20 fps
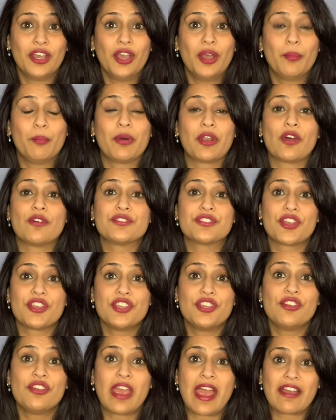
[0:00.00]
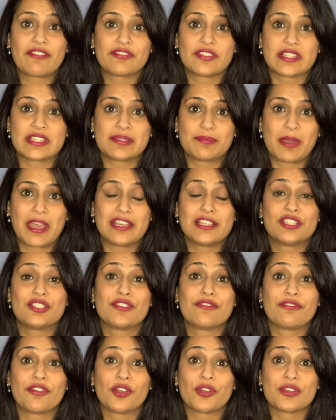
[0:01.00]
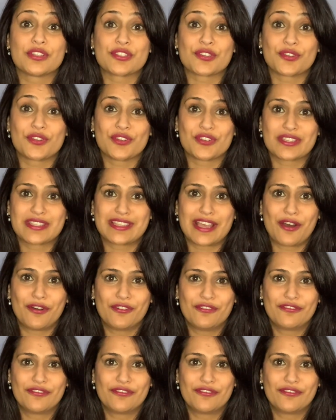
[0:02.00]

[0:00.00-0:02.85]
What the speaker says: But also you have the space to focus on yourself,